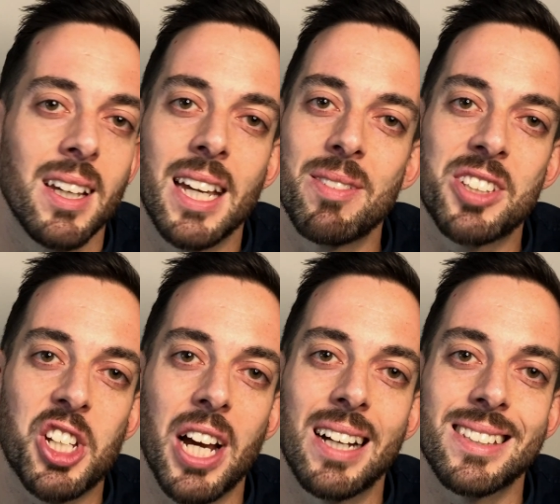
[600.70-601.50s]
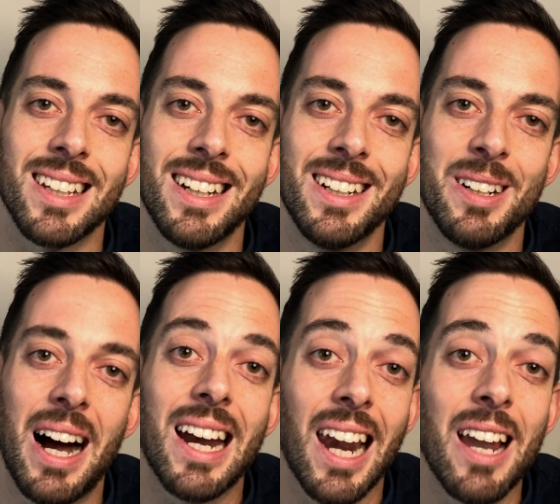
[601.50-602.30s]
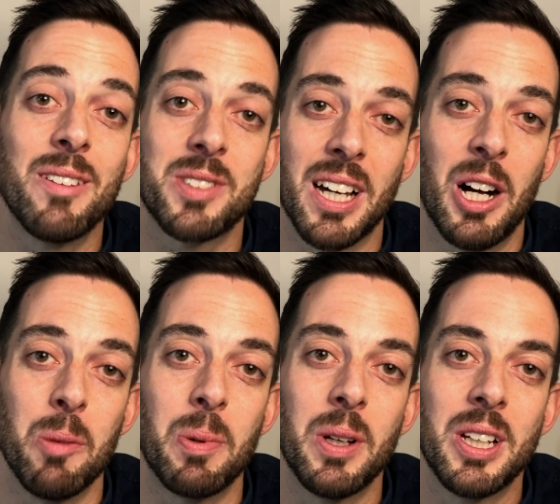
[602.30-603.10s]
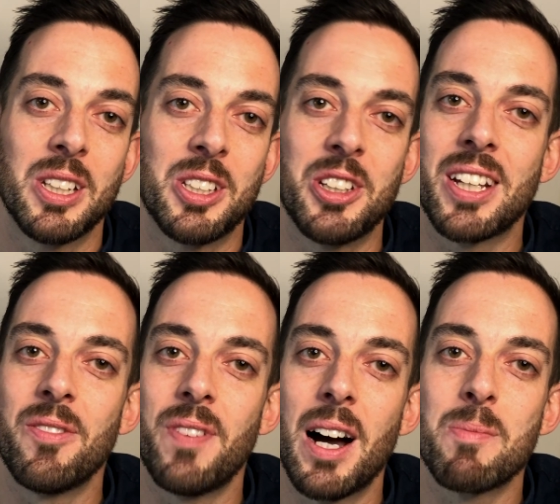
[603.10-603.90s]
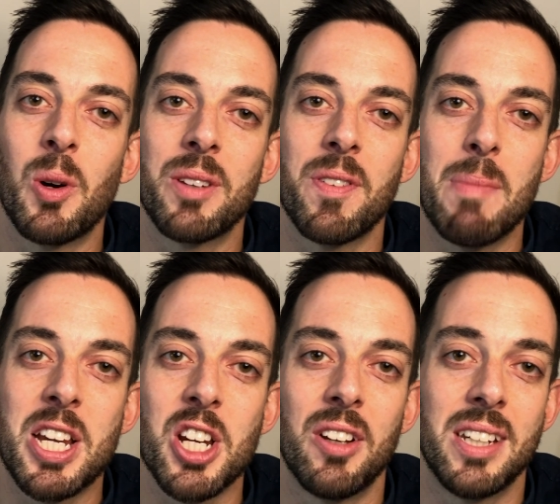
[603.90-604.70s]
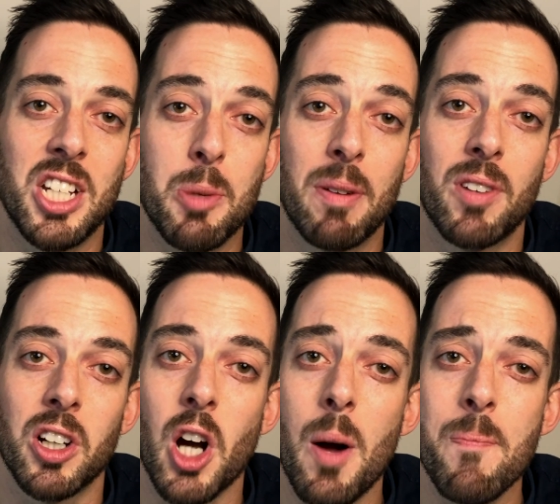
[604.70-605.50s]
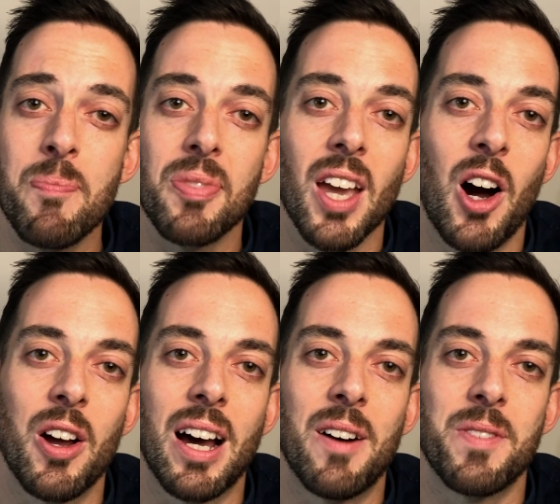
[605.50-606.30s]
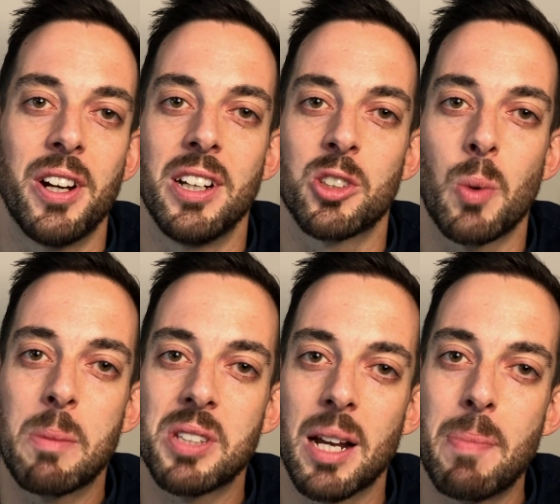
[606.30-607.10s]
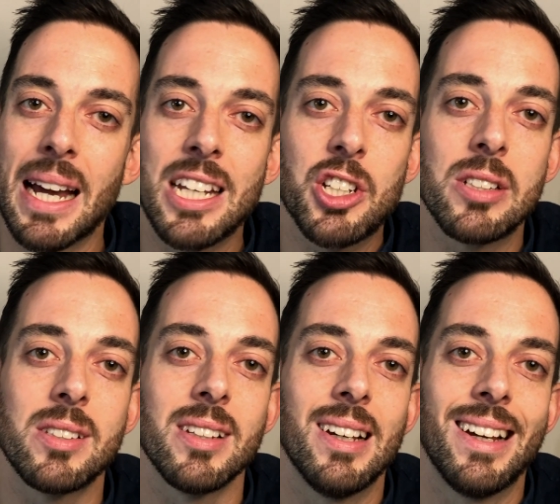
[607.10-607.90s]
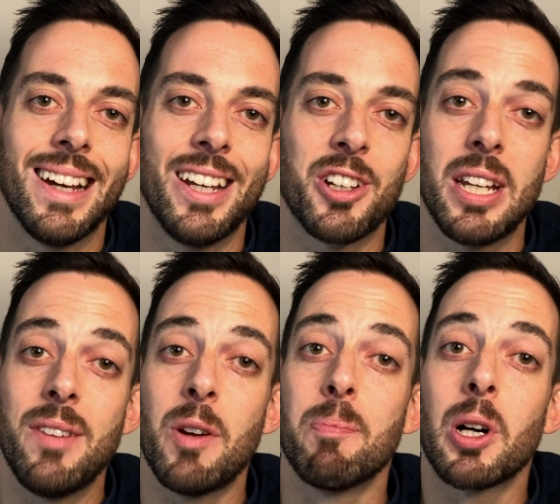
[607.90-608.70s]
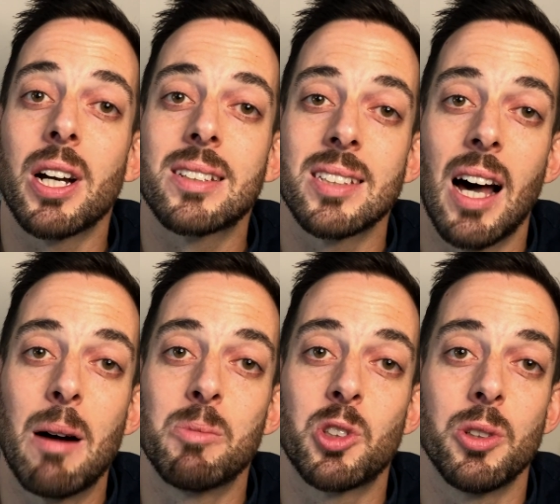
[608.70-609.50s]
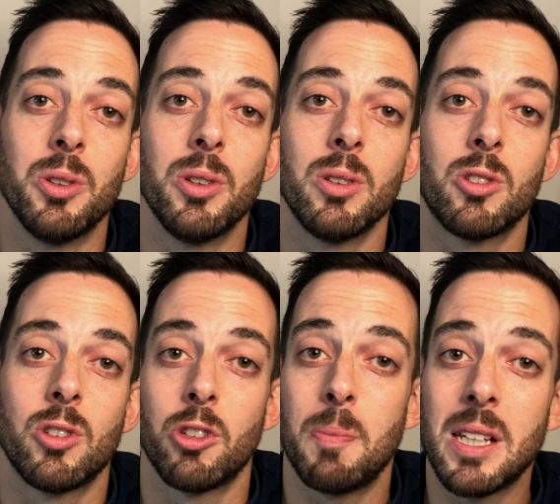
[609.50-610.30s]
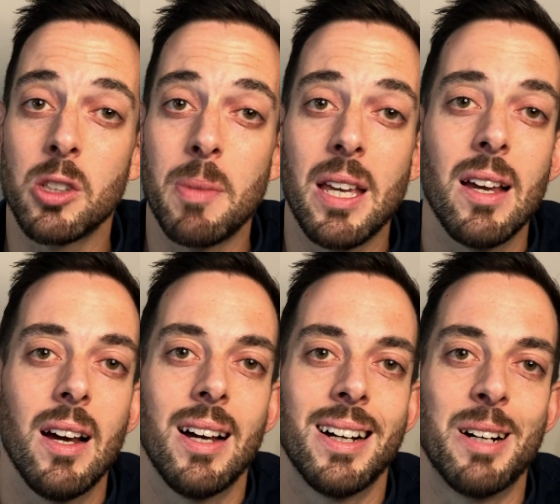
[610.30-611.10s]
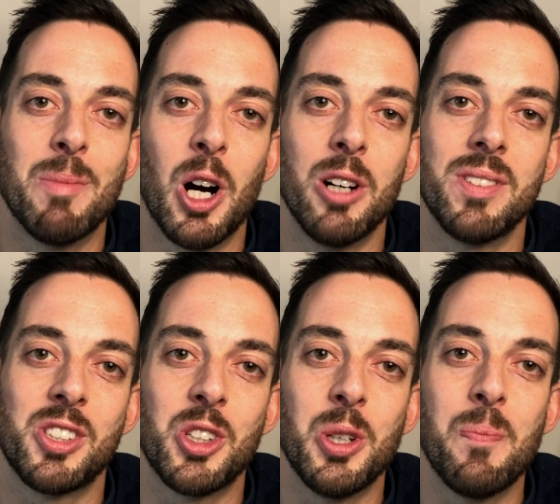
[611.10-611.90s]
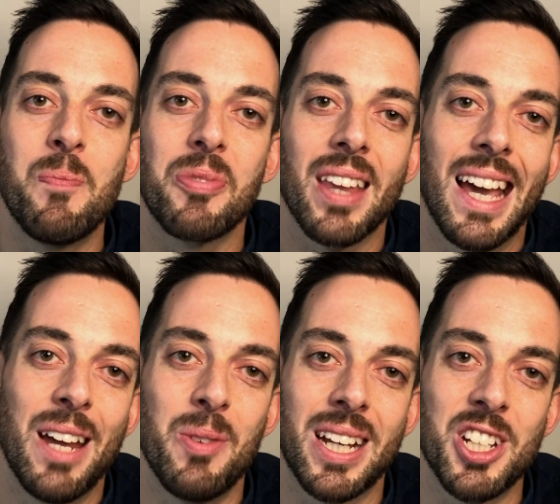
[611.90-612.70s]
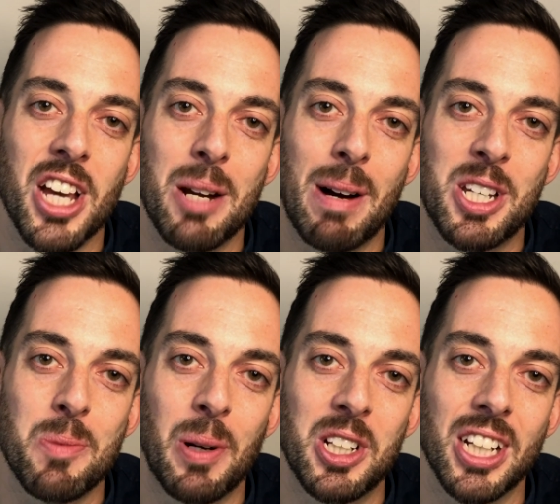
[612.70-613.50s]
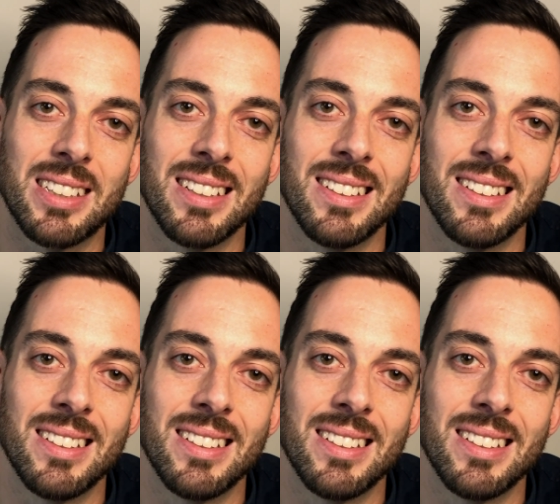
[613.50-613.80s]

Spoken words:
give us a shout. I'd love to help. So you can find more information on digiproof.com, on our various website packages, and you can even book a time to speak to me over Zoom, and we can chat about your project.